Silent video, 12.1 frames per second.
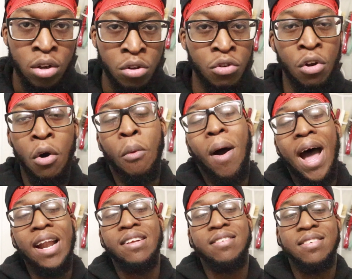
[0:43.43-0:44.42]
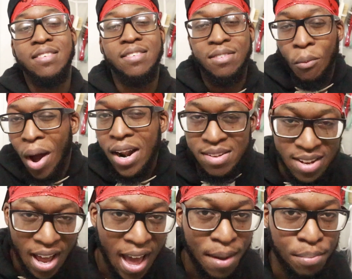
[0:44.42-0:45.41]
you know, why this
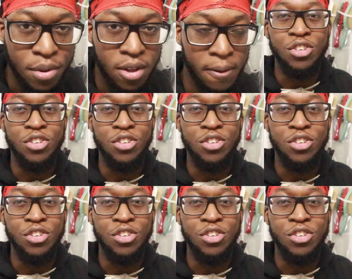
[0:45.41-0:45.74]
happened.